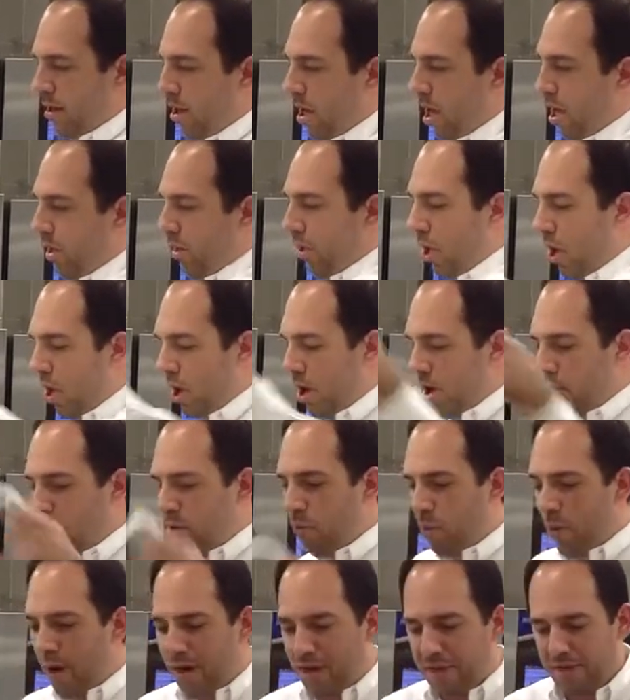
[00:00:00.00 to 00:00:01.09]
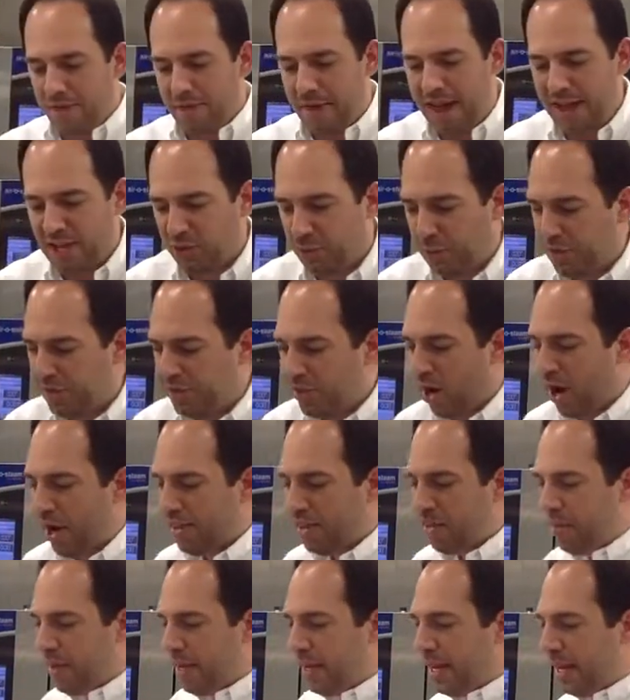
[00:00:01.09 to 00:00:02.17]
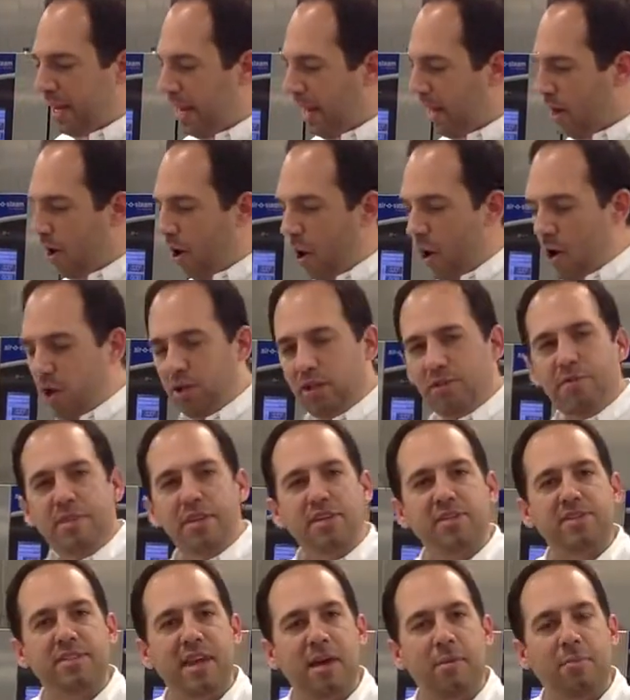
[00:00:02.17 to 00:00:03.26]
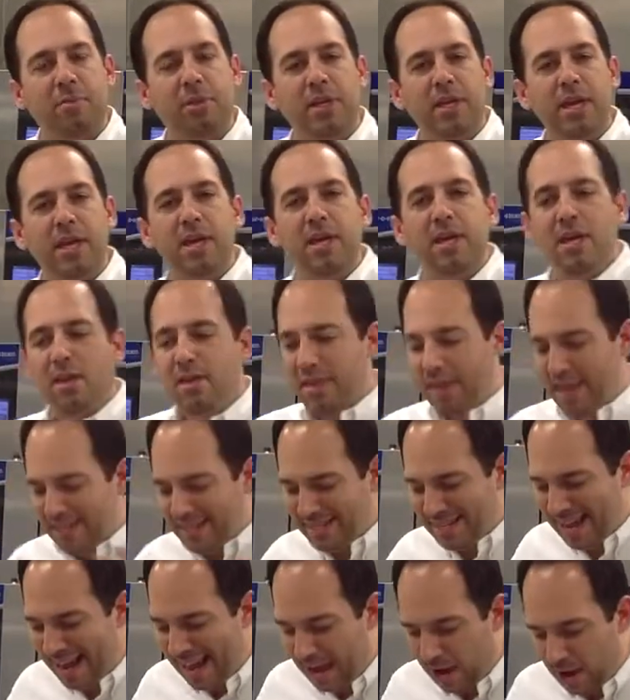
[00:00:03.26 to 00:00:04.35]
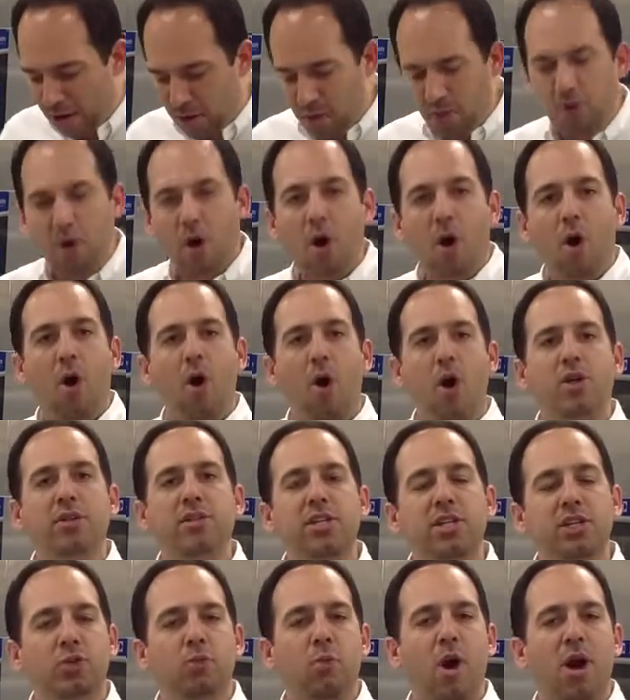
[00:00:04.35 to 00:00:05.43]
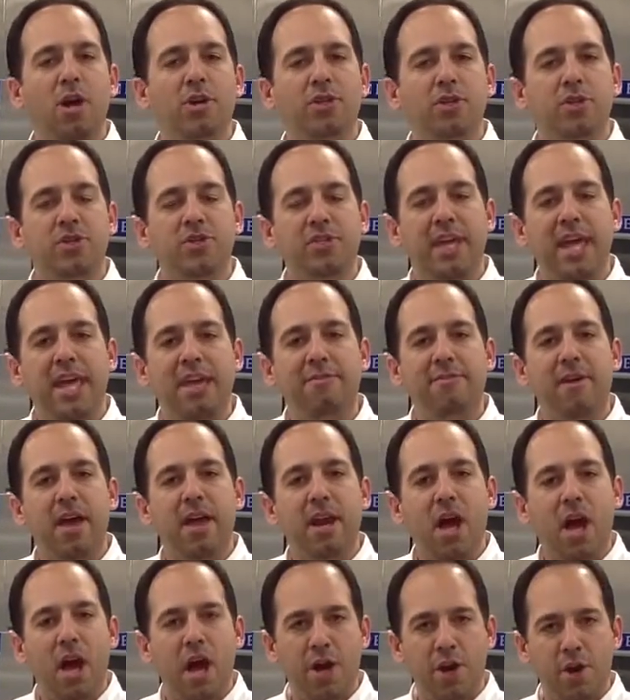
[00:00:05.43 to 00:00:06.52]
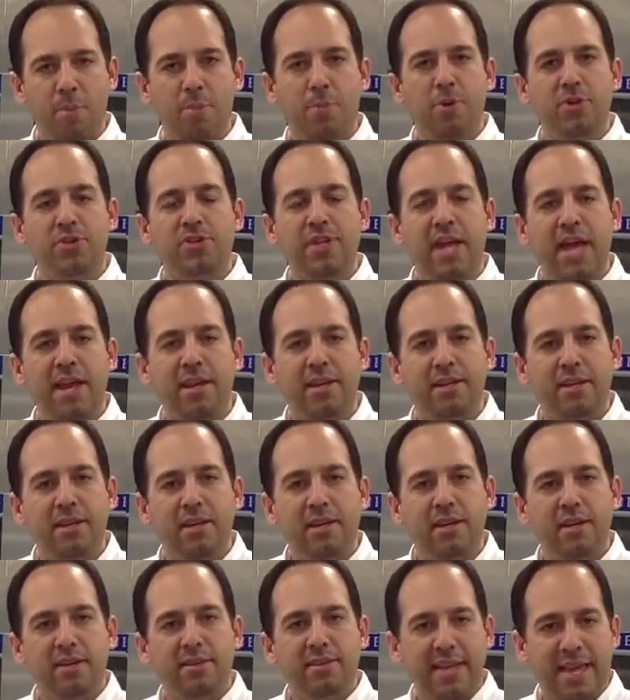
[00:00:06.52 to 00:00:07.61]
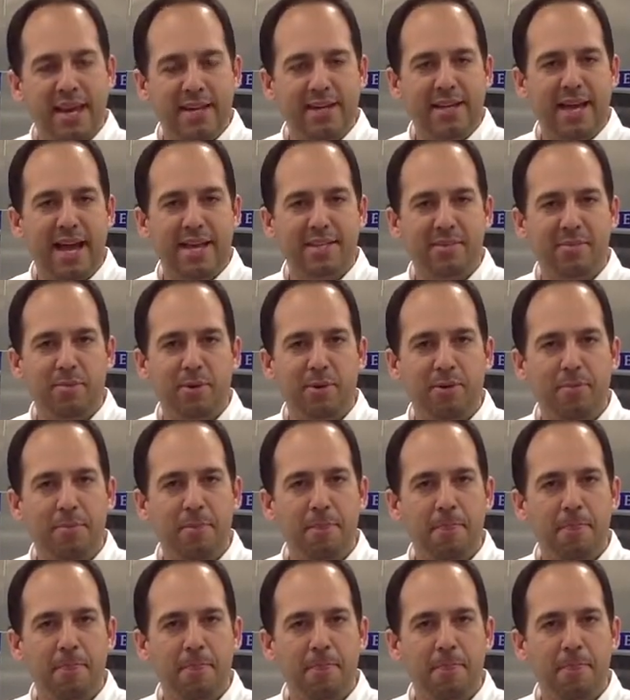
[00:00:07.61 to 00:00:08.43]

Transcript: along with, as we saw at the beginning, all of the assembly that is now all dishwasher safe and 100% sanitizable.